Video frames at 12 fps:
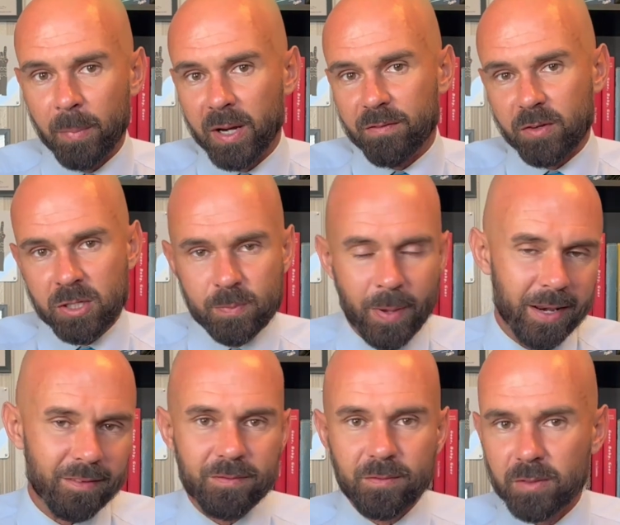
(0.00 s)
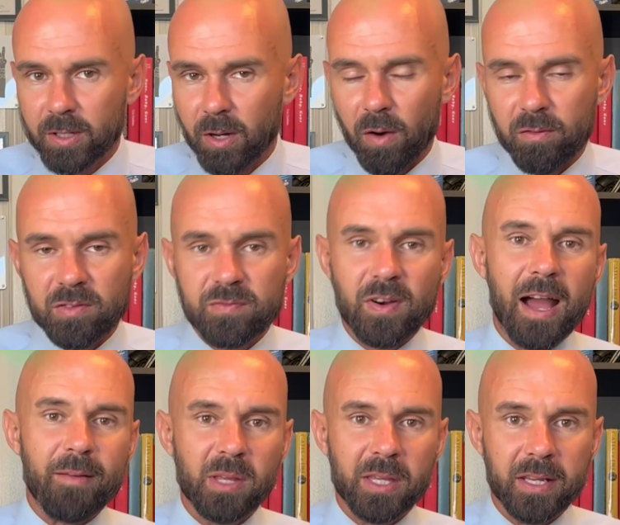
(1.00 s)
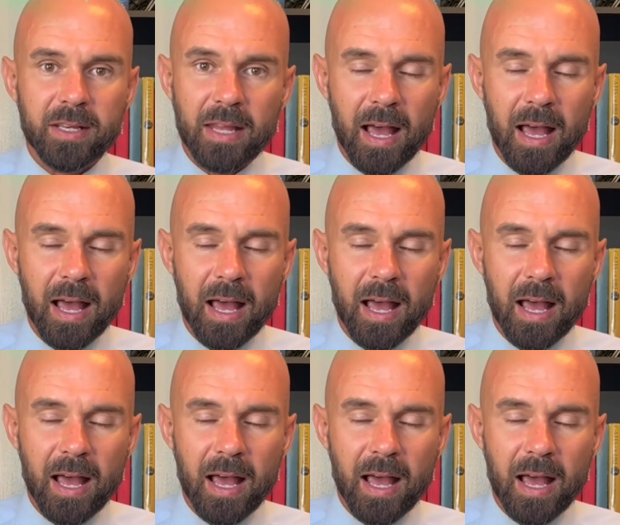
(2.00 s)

But if you're spending, over $5 million,